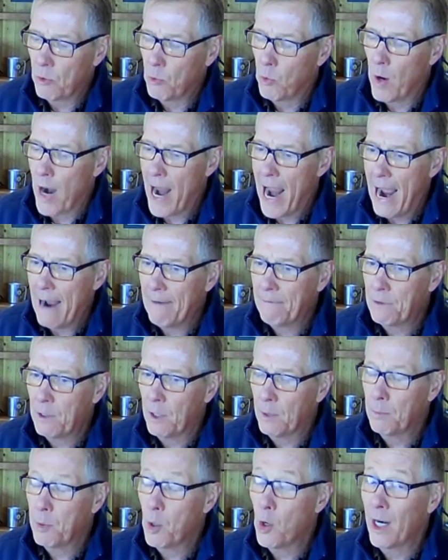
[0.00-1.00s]
We're after
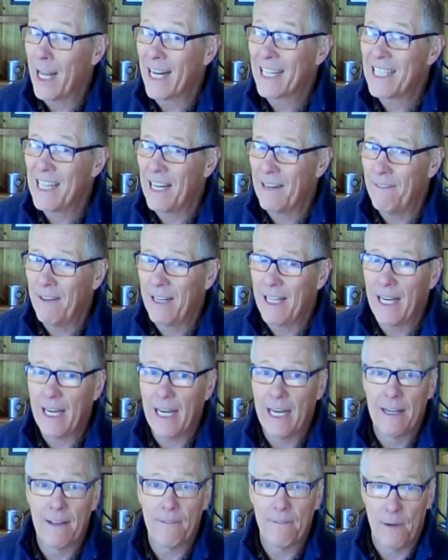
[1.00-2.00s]
productivity
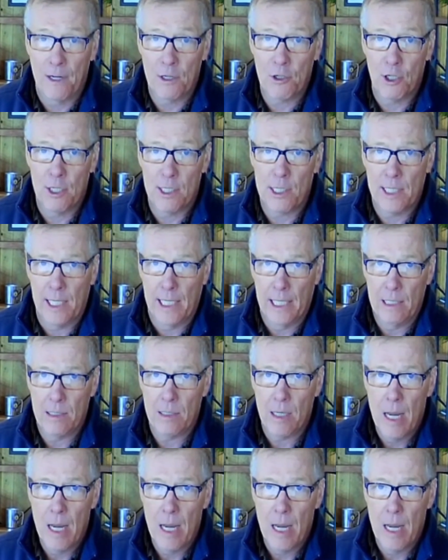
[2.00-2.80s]
and efficiencies.